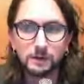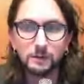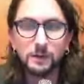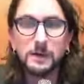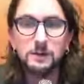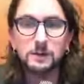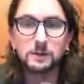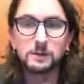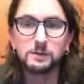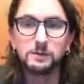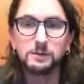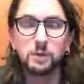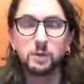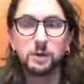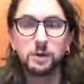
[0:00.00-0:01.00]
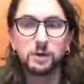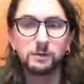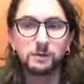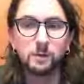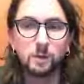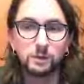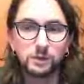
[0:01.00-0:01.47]
of fundraising
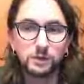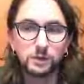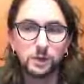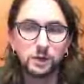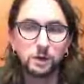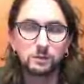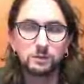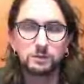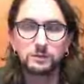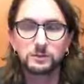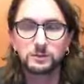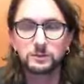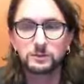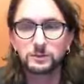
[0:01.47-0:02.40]
for for the show.